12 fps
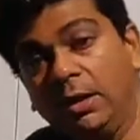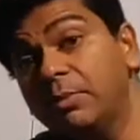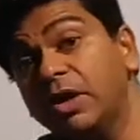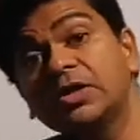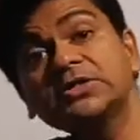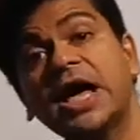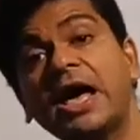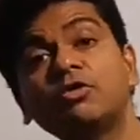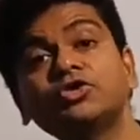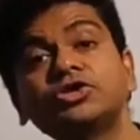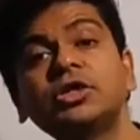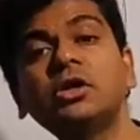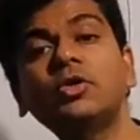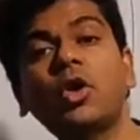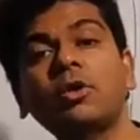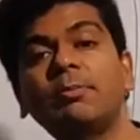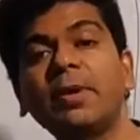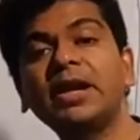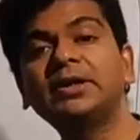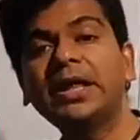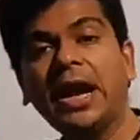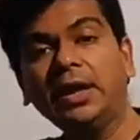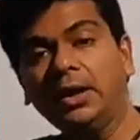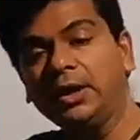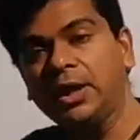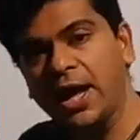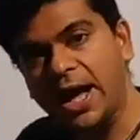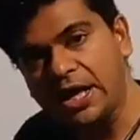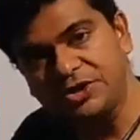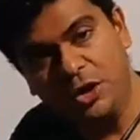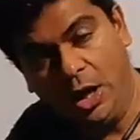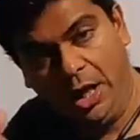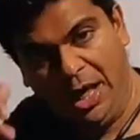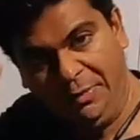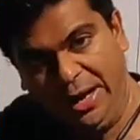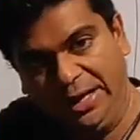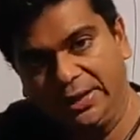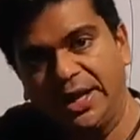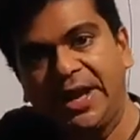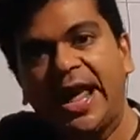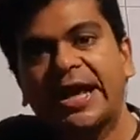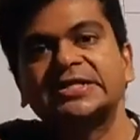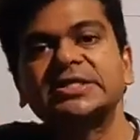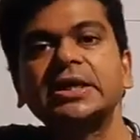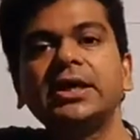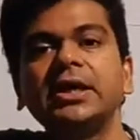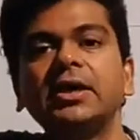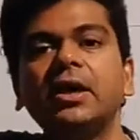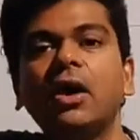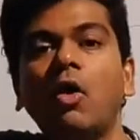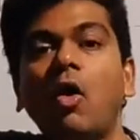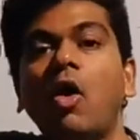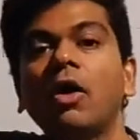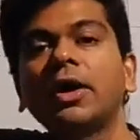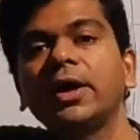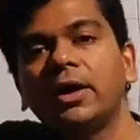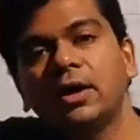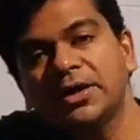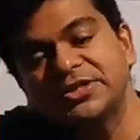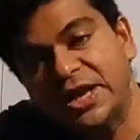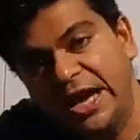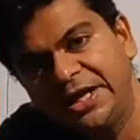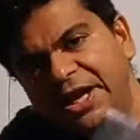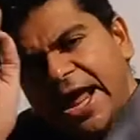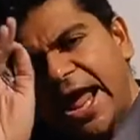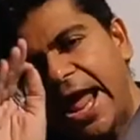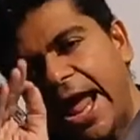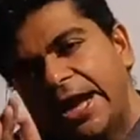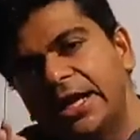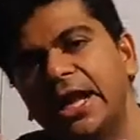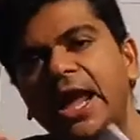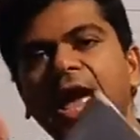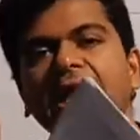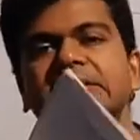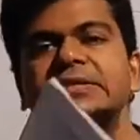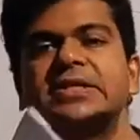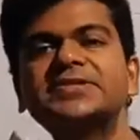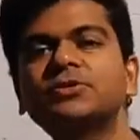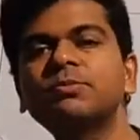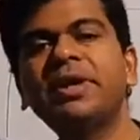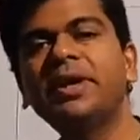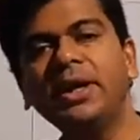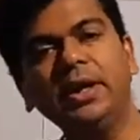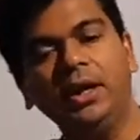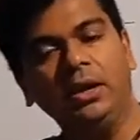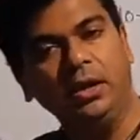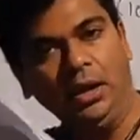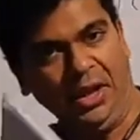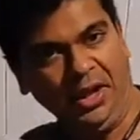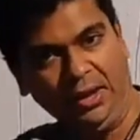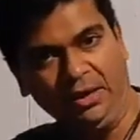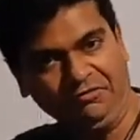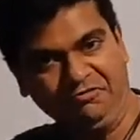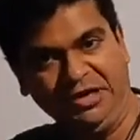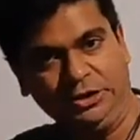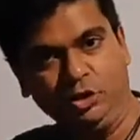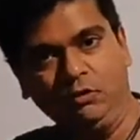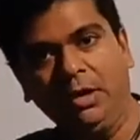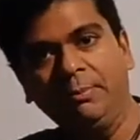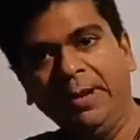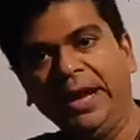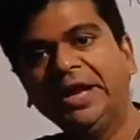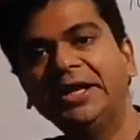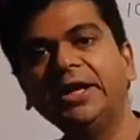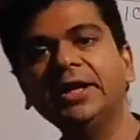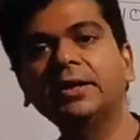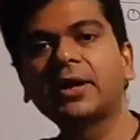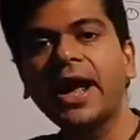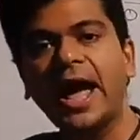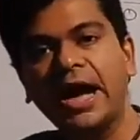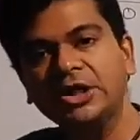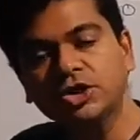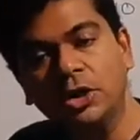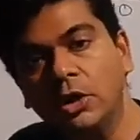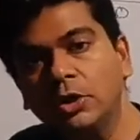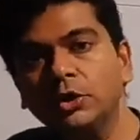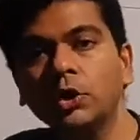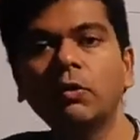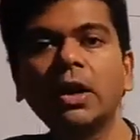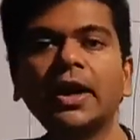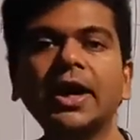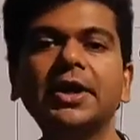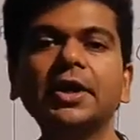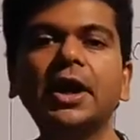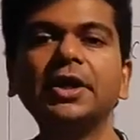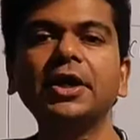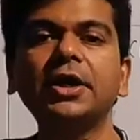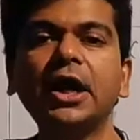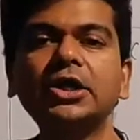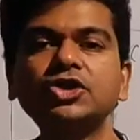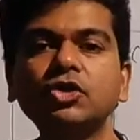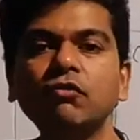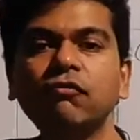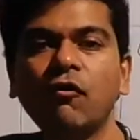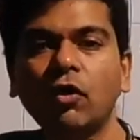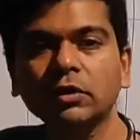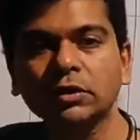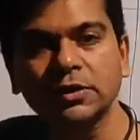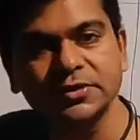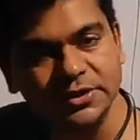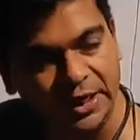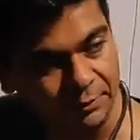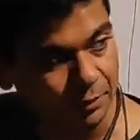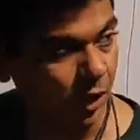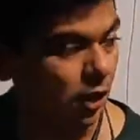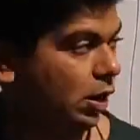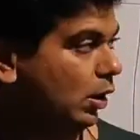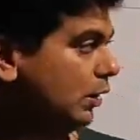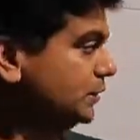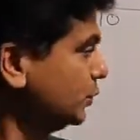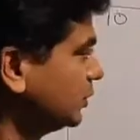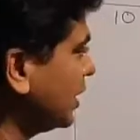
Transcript: because I have still not paid that in cash. But in the next year or years, right, in any assessment year in which you will pay it in cash, you will get a deduction for the same. So the